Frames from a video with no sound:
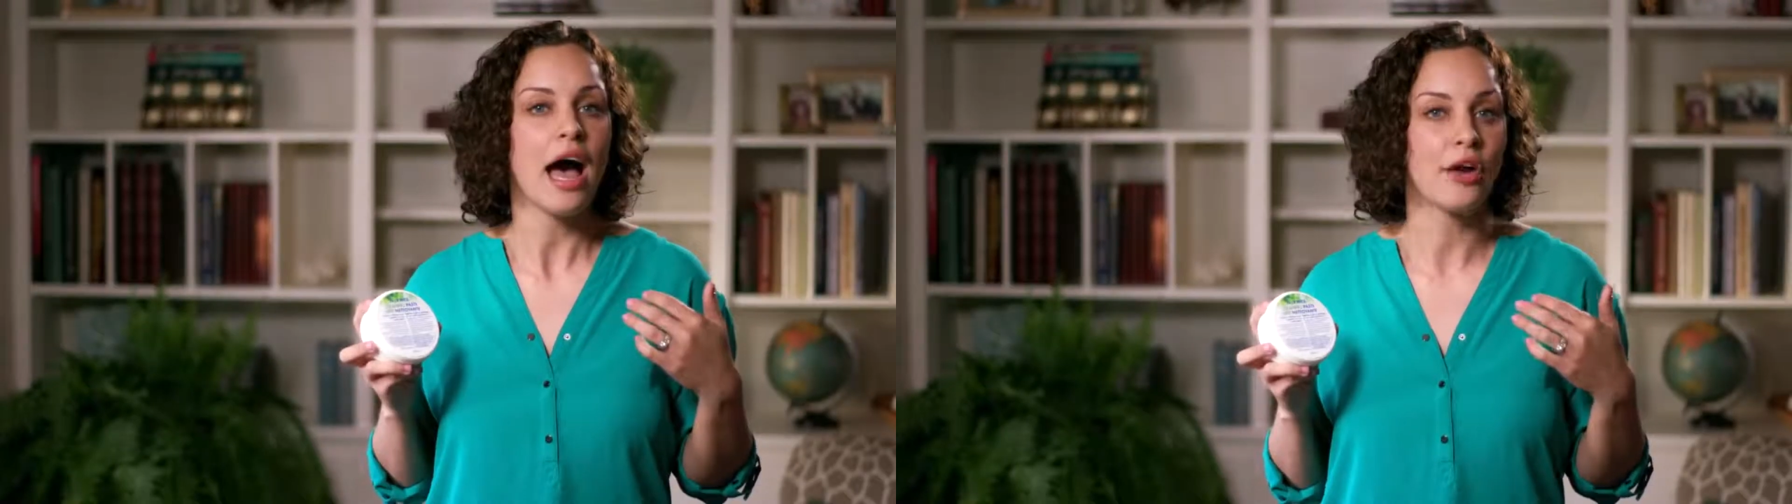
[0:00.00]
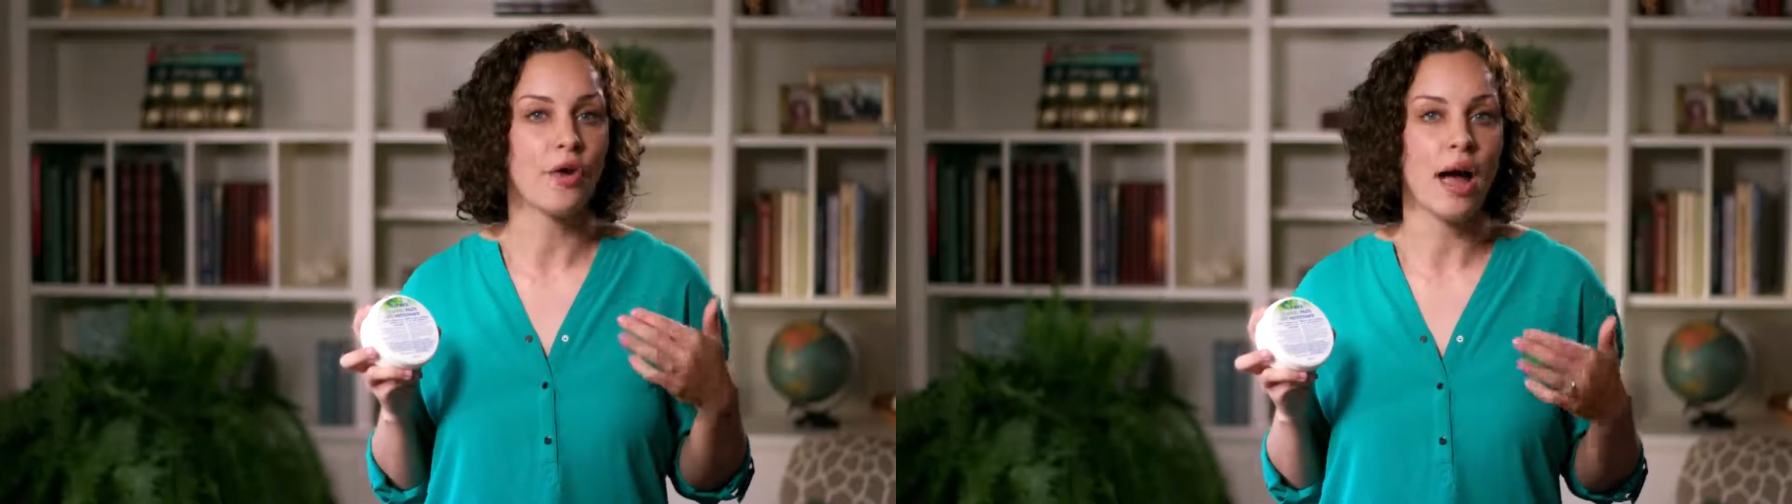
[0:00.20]

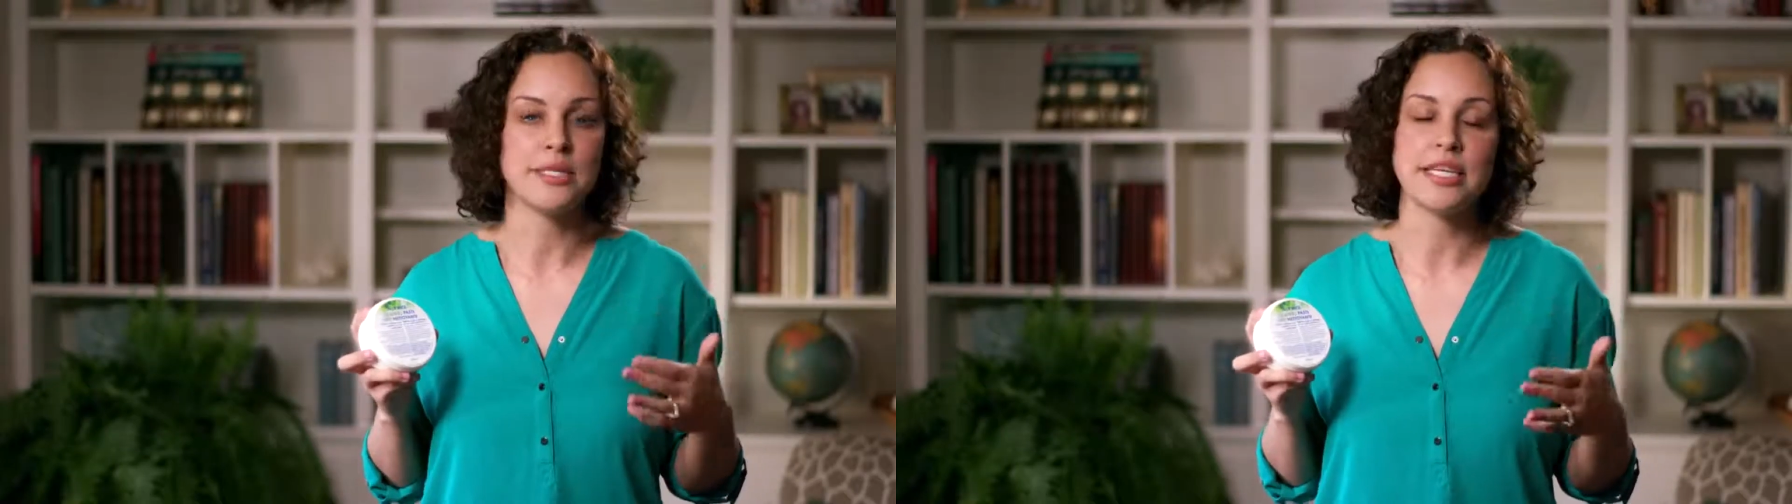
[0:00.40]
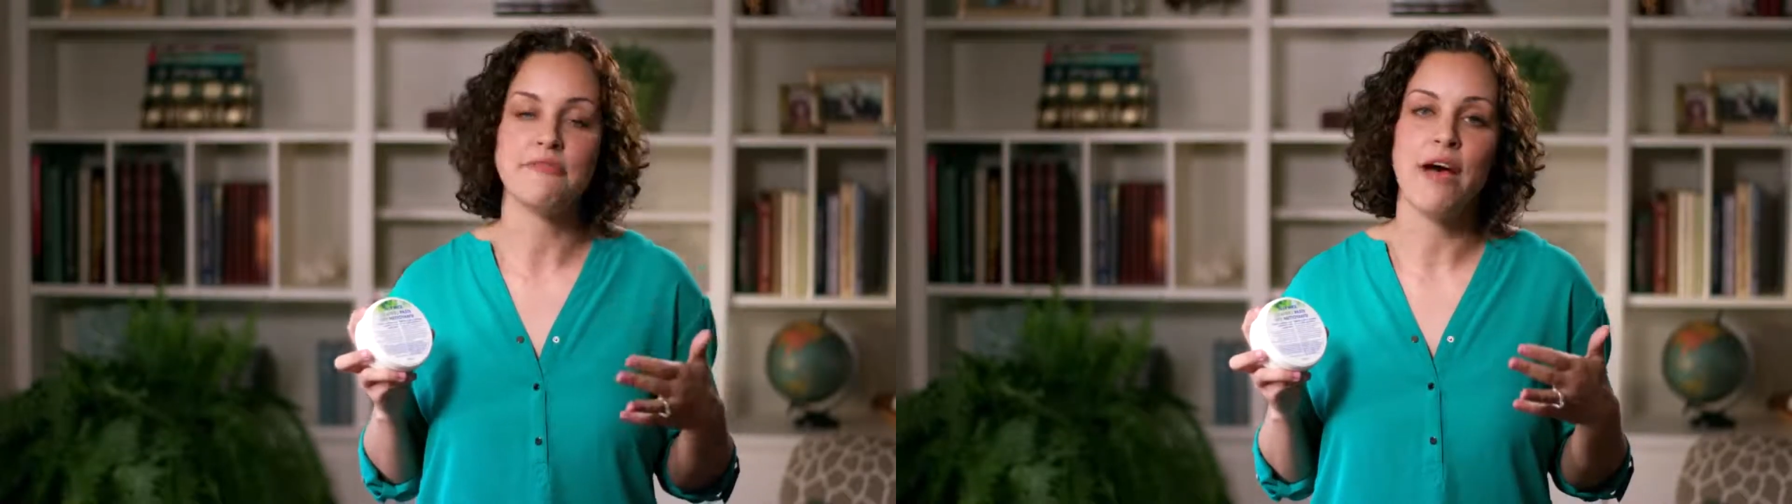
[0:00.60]
I
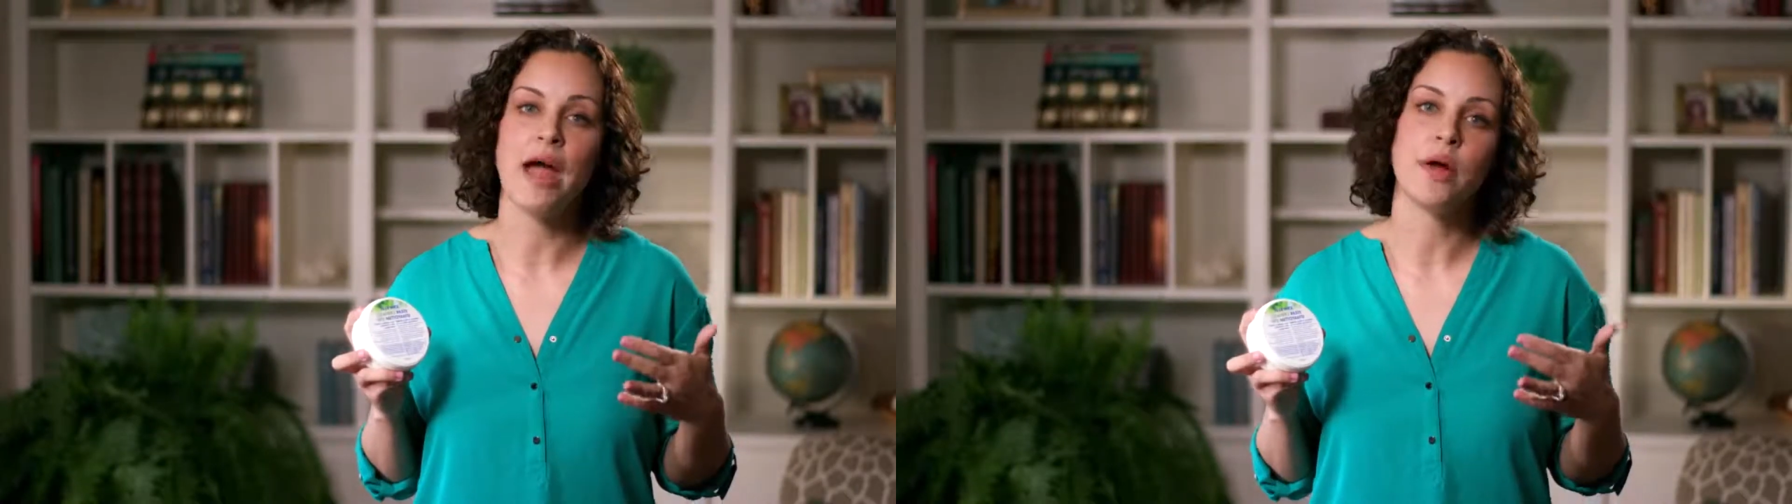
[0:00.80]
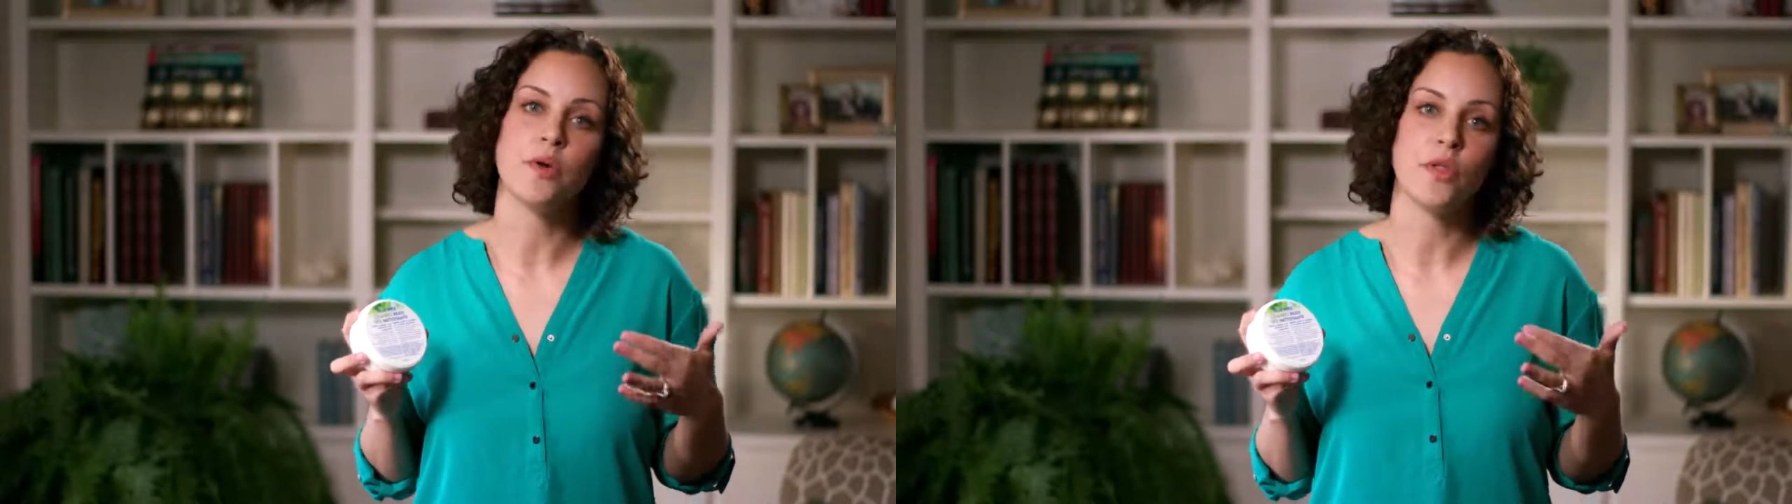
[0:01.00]
grabbed an
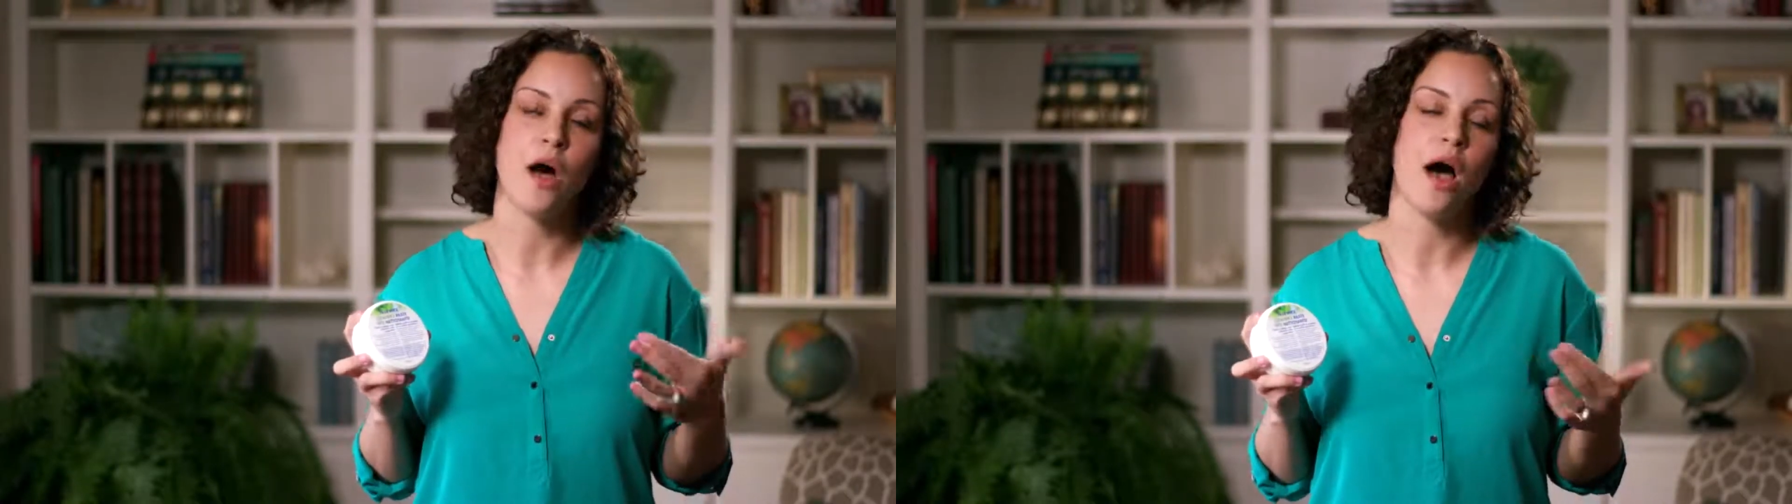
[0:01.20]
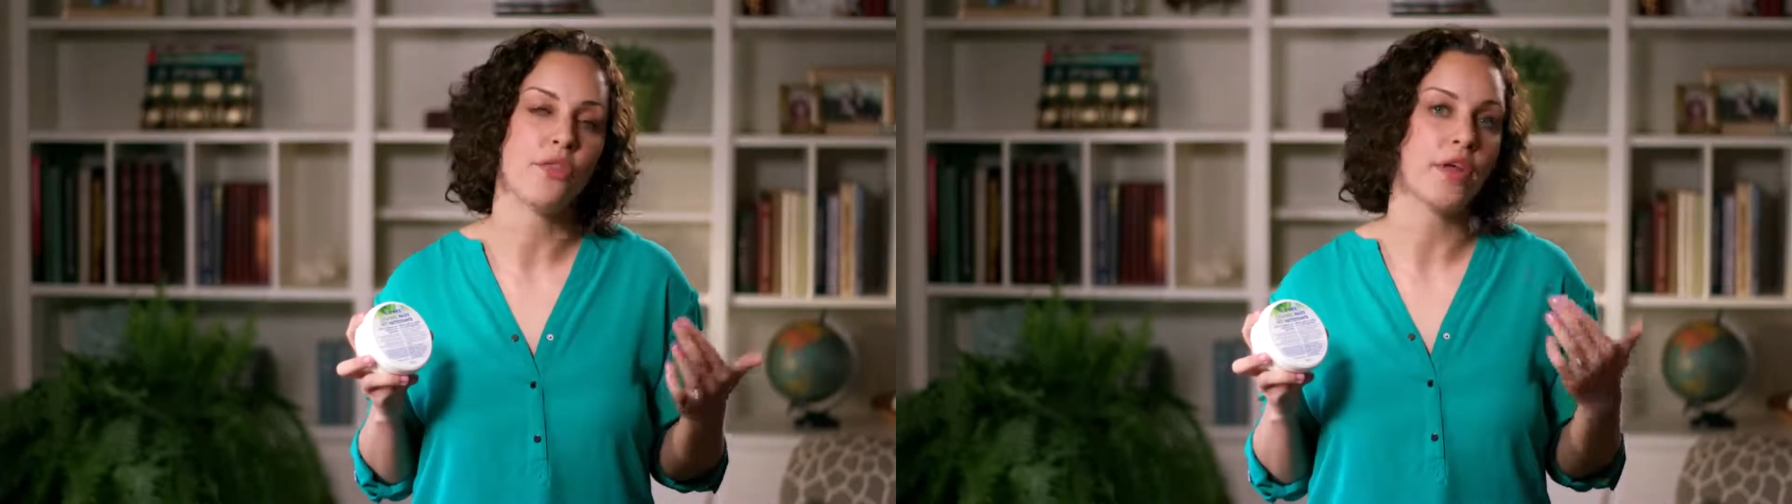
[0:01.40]
Enviro
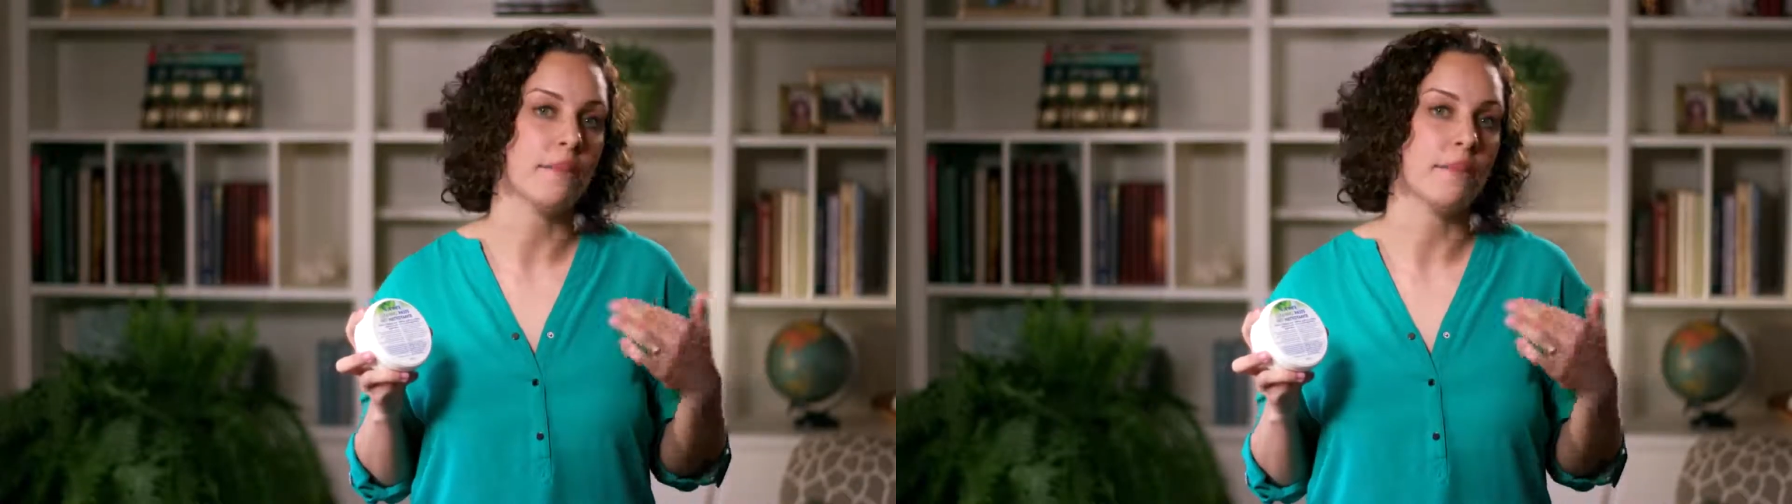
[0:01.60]
cloth